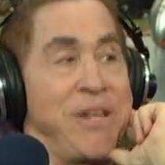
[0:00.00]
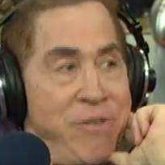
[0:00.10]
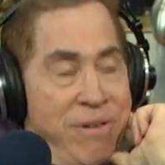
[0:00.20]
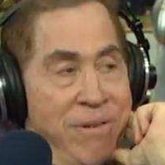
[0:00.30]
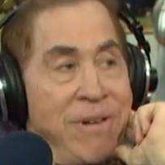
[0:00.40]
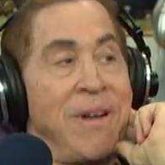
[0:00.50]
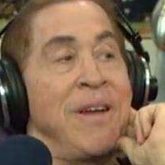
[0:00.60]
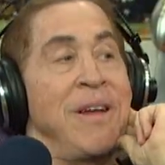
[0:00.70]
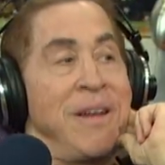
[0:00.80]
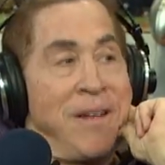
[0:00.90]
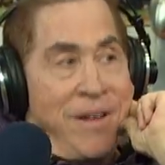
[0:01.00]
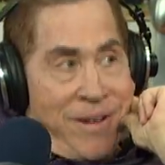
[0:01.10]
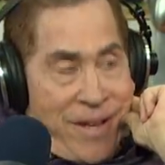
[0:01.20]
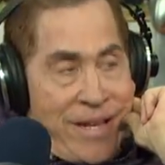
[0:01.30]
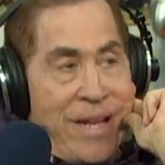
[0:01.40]
Had a problem with
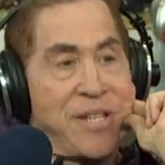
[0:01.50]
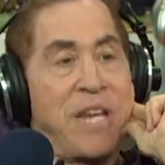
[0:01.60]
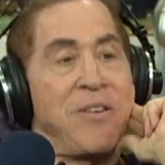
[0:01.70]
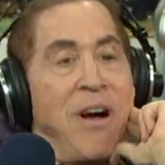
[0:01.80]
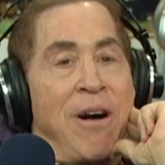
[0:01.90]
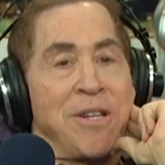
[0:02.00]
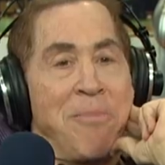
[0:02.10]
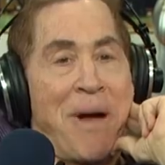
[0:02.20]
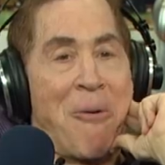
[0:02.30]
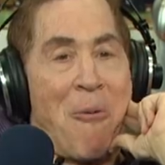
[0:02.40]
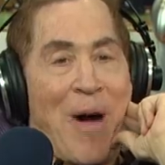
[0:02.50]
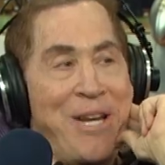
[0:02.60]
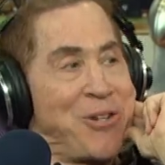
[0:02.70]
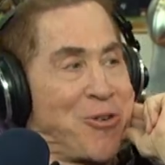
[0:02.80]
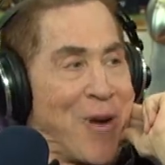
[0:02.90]
you. Yes, I talked about
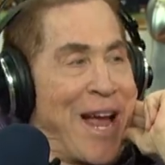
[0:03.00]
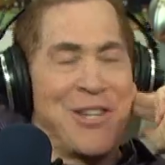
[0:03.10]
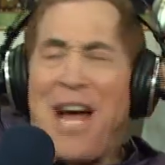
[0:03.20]
white trash.